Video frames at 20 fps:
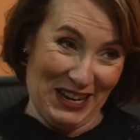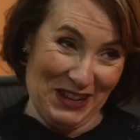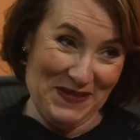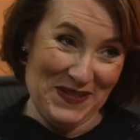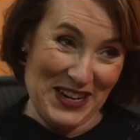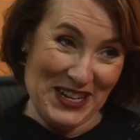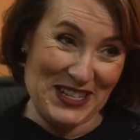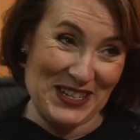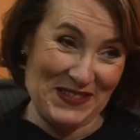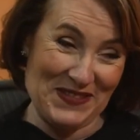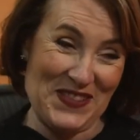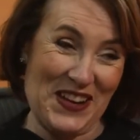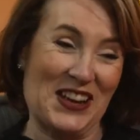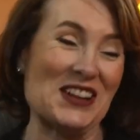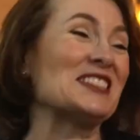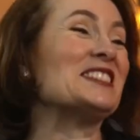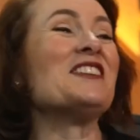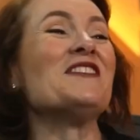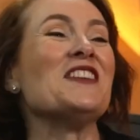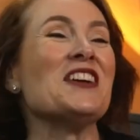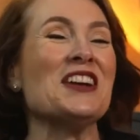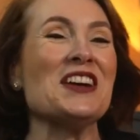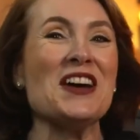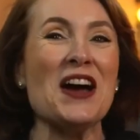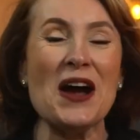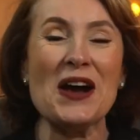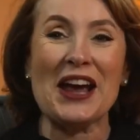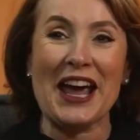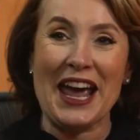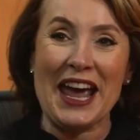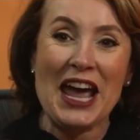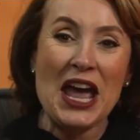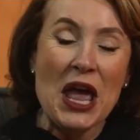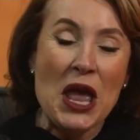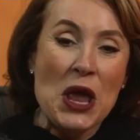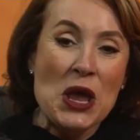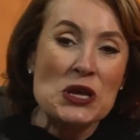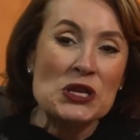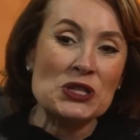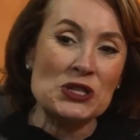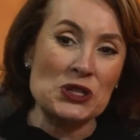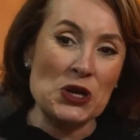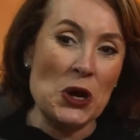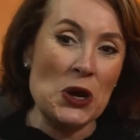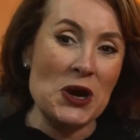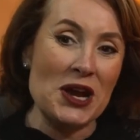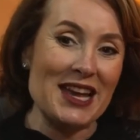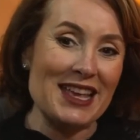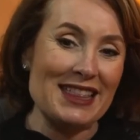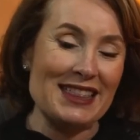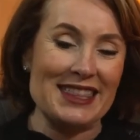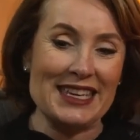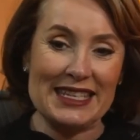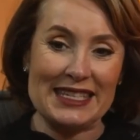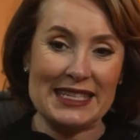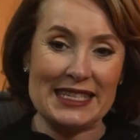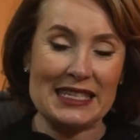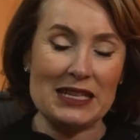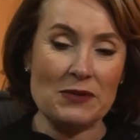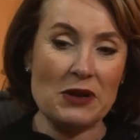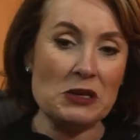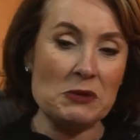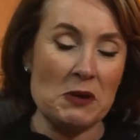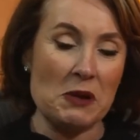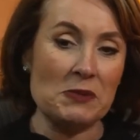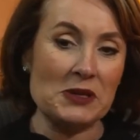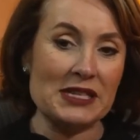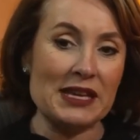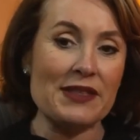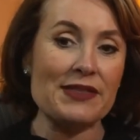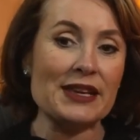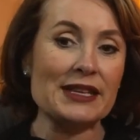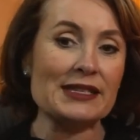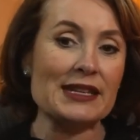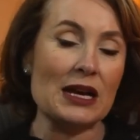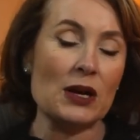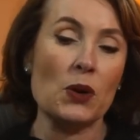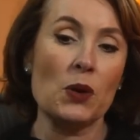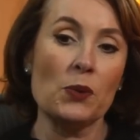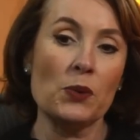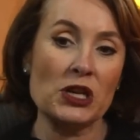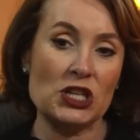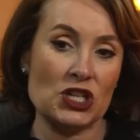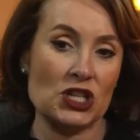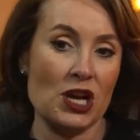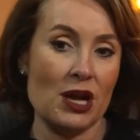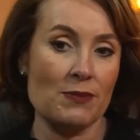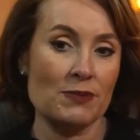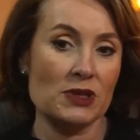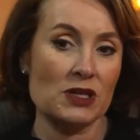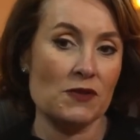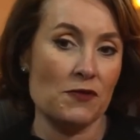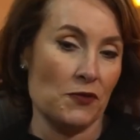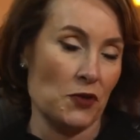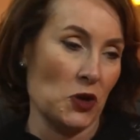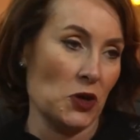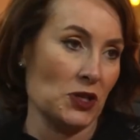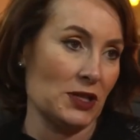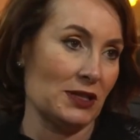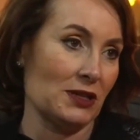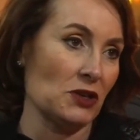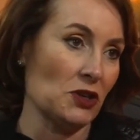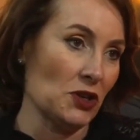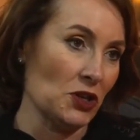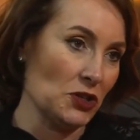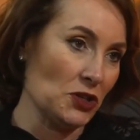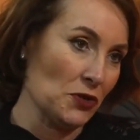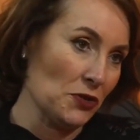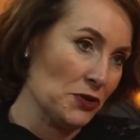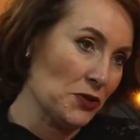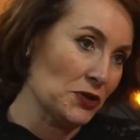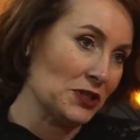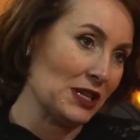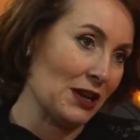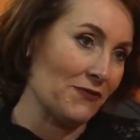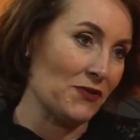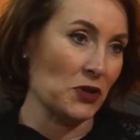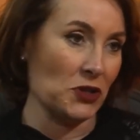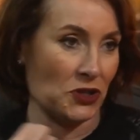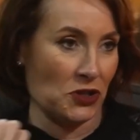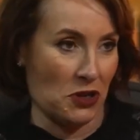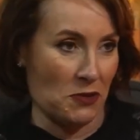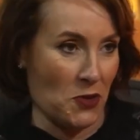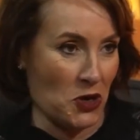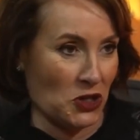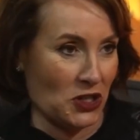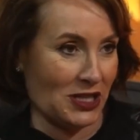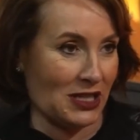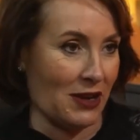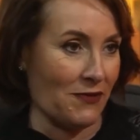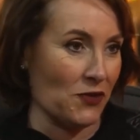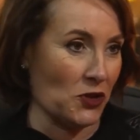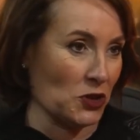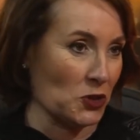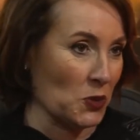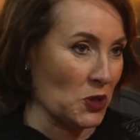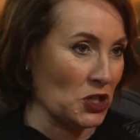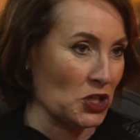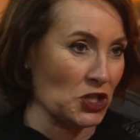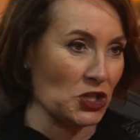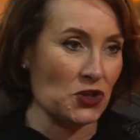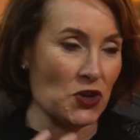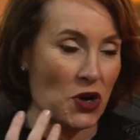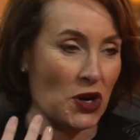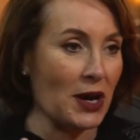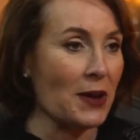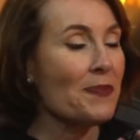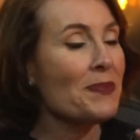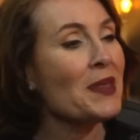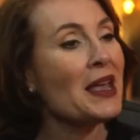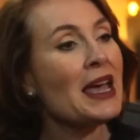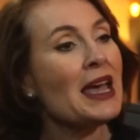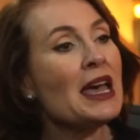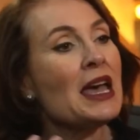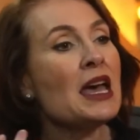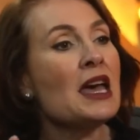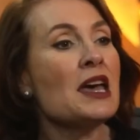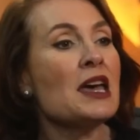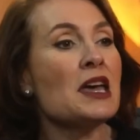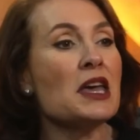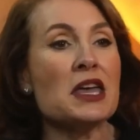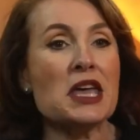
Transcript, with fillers: little bit? Give it to me. Because I want to, okay. So this, sometimes people say things like, which comes first? You know, do your thoughts come first? Do your emotions come first? Which is stronger? Uh-huh.